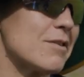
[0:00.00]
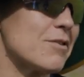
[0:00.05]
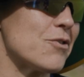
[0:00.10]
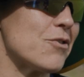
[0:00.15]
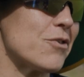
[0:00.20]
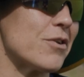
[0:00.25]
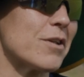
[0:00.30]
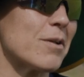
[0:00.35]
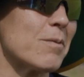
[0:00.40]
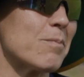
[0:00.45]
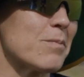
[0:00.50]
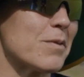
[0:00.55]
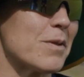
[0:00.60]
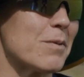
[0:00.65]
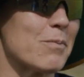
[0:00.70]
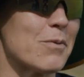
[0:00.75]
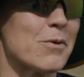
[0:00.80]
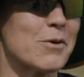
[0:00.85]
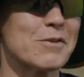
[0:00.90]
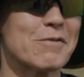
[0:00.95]
during
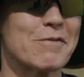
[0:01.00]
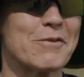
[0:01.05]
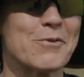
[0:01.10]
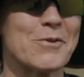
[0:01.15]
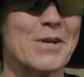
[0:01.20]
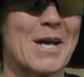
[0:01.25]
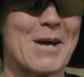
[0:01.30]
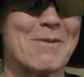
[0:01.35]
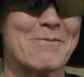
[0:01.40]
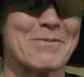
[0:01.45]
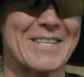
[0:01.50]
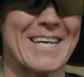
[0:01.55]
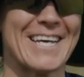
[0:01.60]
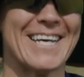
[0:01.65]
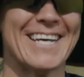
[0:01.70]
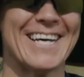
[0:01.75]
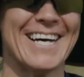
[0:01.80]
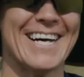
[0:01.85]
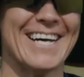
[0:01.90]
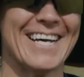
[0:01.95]
the past few games
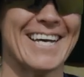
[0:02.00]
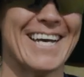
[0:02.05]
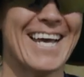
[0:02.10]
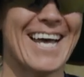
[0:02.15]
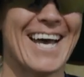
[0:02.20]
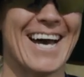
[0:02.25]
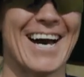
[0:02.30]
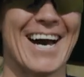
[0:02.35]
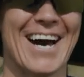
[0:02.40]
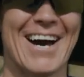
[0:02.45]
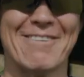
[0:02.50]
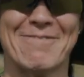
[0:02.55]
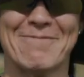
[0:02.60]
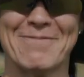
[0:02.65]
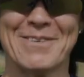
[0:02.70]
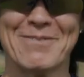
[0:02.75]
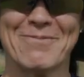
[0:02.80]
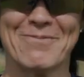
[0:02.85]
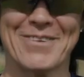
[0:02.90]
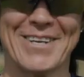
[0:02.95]
I've
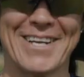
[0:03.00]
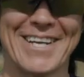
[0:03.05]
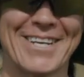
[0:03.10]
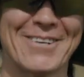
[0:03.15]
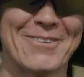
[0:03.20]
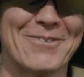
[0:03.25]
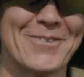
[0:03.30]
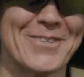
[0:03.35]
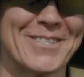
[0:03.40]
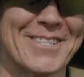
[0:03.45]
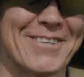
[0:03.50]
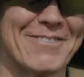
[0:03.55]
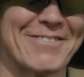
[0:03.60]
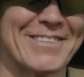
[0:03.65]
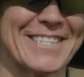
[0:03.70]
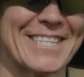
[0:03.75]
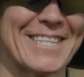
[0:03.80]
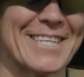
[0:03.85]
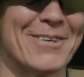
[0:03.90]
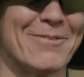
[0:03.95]
been praying almost
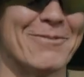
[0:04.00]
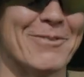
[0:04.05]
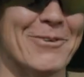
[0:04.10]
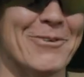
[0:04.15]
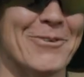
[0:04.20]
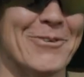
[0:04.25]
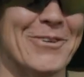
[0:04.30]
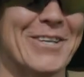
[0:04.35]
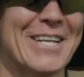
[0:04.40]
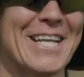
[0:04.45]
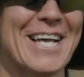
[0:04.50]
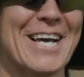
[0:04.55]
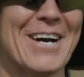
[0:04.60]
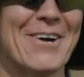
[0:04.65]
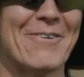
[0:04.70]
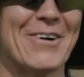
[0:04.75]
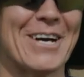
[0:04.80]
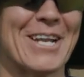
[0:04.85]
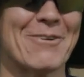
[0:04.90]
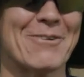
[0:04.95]
every single ball
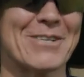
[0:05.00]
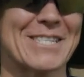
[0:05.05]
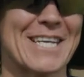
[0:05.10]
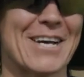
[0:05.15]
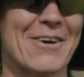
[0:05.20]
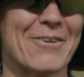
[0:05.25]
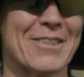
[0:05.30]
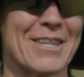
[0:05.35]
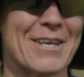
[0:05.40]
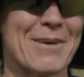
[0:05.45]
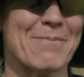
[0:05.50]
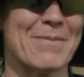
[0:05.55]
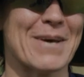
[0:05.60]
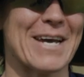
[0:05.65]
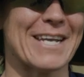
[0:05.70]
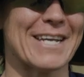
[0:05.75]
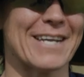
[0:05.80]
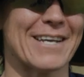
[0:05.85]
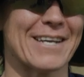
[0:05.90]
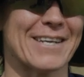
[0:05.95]
while I was out there
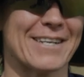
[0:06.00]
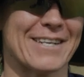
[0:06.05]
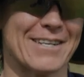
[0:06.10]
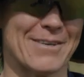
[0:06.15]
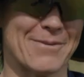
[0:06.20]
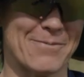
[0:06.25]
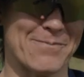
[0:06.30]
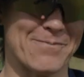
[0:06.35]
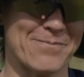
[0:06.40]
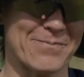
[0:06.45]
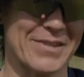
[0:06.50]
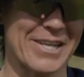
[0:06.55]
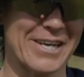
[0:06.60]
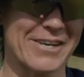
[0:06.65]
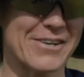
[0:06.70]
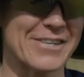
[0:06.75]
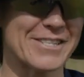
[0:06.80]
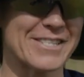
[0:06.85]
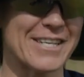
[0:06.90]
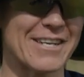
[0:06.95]
batting, and
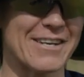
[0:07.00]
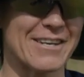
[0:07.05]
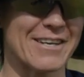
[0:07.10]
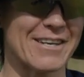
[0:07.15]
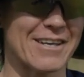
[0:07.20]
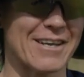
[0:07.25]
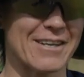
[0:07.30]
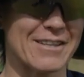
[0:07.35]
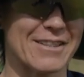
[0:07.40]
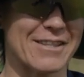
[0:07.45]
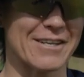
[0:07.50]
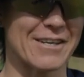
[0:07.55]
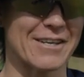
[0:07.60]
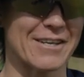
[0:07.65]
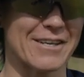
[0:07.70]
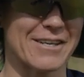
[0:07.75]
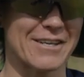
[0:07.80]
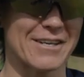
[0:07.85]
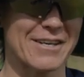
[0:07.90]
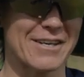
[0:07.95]
like I said, I
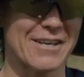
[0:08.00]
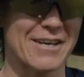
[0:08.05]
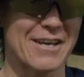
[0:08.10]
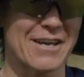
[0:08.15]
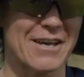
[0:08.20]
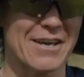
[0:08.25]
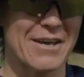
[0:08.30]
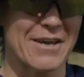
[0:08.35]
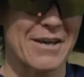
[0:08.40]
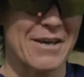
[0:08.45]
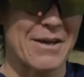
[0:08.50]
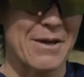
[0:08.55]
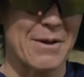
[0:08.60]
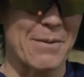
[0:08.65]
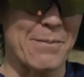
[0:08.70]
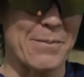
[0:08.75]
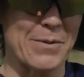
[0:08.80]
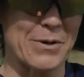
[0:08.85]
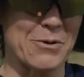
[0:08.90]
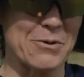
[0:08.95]
think
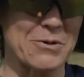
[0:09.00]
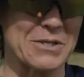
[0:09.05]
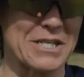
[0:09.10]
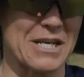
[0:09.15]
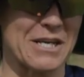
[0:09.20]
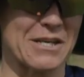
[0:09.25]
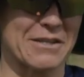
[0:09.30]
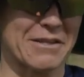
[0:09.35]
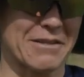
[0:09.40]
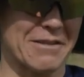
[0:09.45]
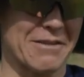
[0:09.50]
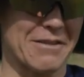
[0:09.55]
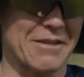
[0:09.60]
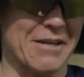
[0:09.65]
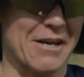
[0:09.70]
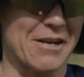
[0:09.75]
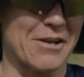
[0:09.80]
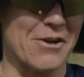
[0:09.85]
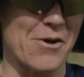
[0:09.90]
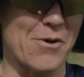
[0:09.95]
because
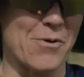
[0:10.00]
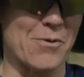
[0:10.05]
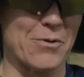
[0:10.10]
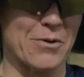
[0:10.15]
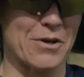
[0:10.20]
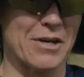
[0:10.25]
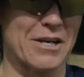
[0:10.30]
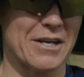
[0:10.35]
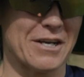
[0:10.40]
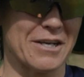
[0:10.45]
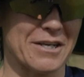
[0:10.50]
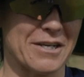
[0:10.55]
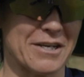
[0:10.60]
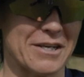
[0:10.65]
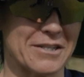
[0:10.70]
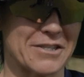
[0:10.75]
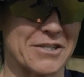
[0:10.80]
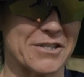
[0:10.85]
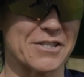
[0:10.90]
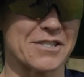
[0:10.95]
I know
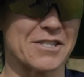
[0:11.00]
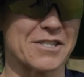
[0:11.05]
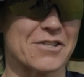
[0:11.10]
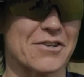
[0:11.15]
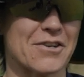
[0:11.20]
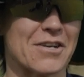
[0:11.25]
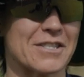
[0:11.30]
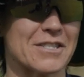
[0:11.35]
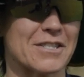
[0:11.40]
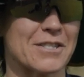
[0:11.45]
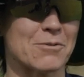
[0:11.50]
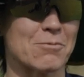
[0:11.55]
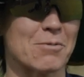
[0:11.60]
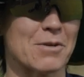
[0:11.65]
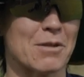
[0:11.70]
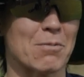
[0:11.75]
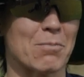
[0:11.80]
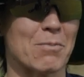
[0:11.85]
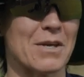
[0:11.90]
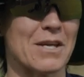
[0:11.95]
Jesus Christ is
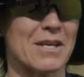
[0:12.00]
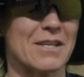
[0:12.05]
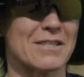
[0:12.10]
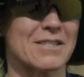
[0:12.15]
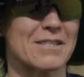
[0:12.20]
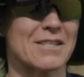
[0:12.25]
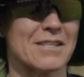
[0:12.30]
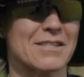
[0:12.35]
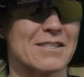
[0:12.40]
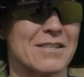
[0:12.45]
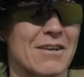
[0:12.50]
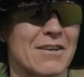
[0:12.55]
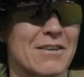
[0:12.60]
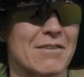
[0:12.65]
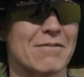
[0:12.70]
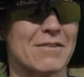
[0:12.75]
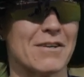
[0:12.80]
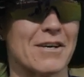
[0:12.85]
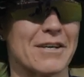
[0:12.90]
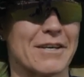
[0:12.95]
with me, it's kind
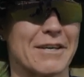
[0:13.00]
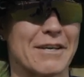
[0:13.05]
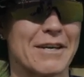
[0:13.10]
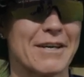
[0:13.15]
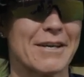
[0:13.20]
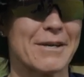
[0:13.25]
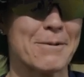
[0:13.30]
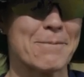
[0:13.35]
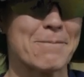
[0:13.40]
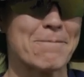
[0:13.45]
of like